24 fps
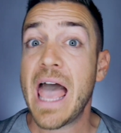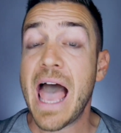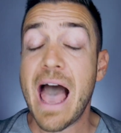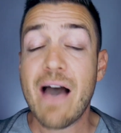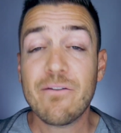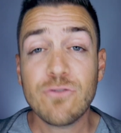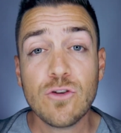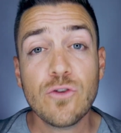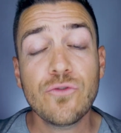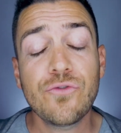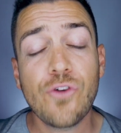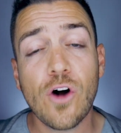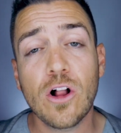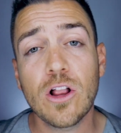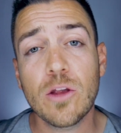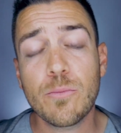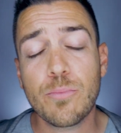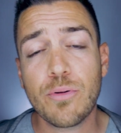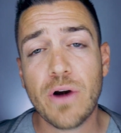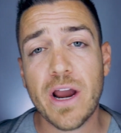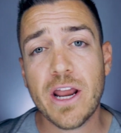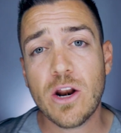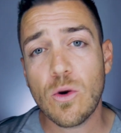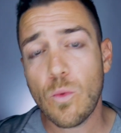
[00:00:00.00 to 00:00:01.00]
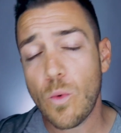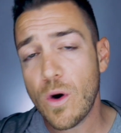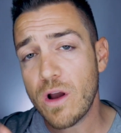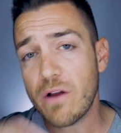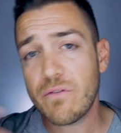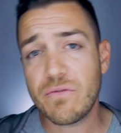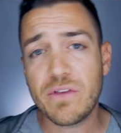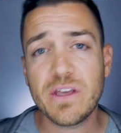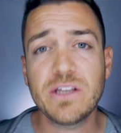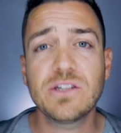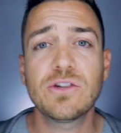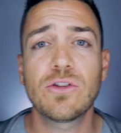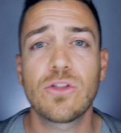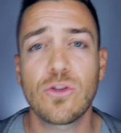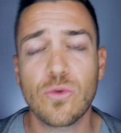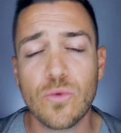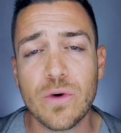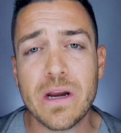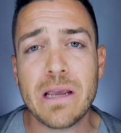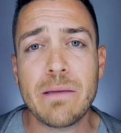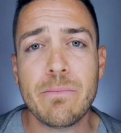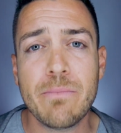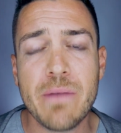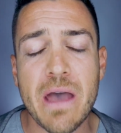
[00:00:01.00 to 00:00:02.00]
Have you fallen prey to one of these
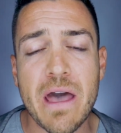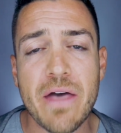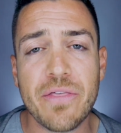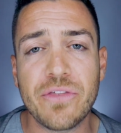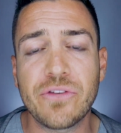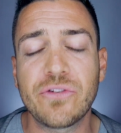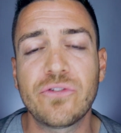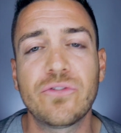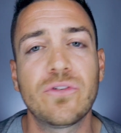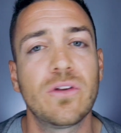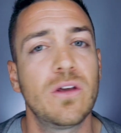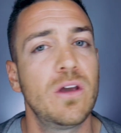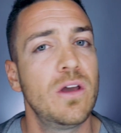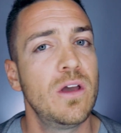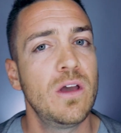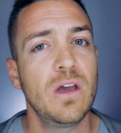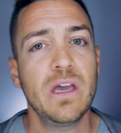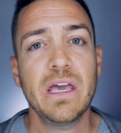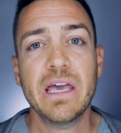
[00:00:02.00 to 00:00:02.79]
three myths?